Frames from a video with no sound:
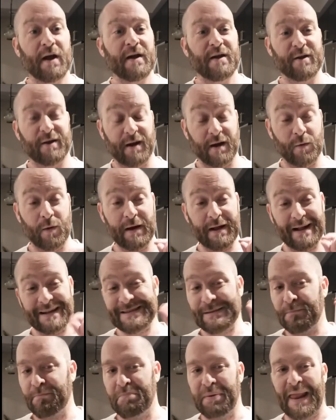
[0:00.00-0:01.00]
you're going to want to
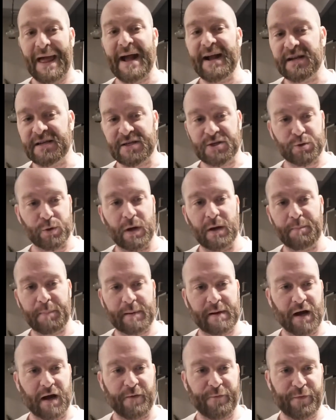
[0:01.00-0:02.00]
get some Black Stripe
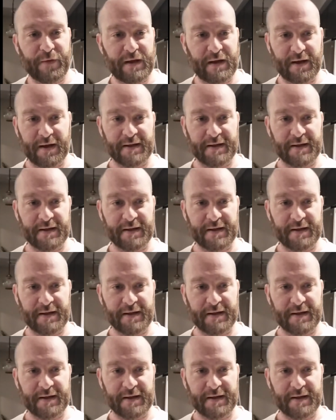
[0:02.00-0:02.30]
coffee.